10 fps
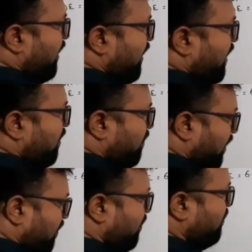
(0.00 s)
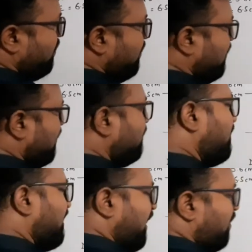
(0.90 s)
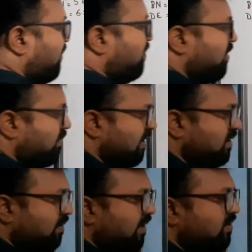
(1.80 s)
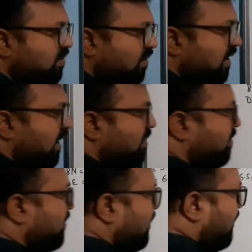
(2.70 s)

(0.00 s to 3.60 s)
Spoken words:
and below O. But I don't know the measurement. So what I took,